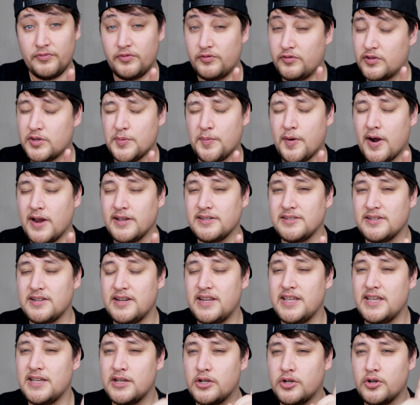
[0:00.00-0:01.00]

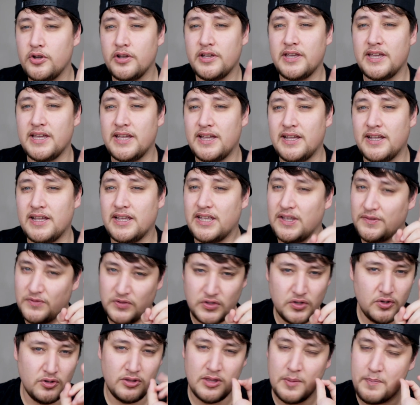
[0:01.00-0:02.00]
Surprisingly, cooking
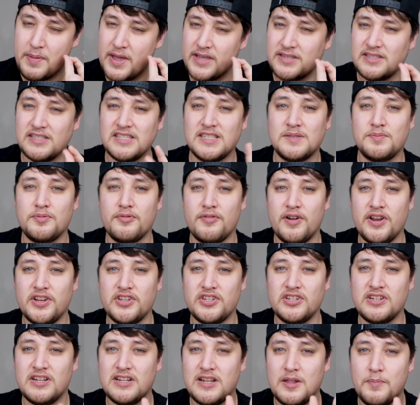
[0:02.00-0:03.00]
gives you the best
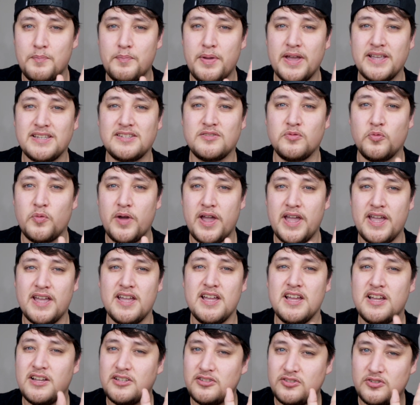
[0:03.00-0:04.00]
inspiration and the best
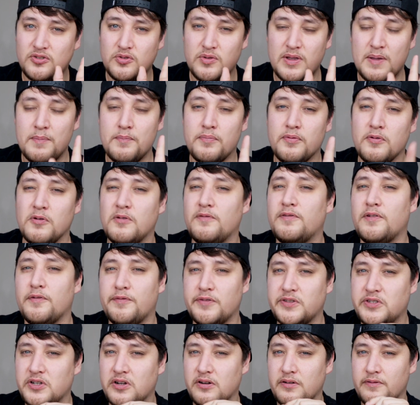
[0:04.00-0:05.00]
way to improve your
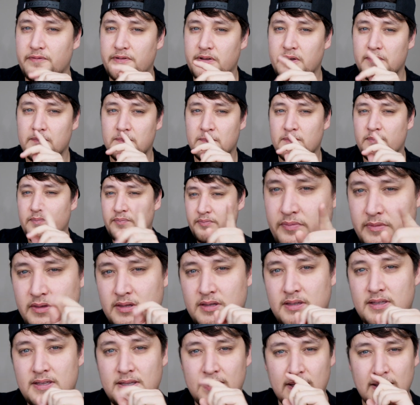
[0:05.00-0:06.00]
photography.
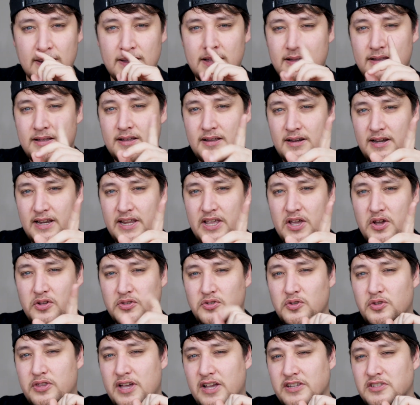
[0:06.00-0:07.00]
Leo
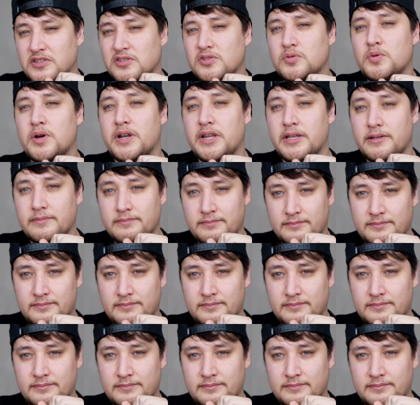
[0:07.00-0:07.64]
2020.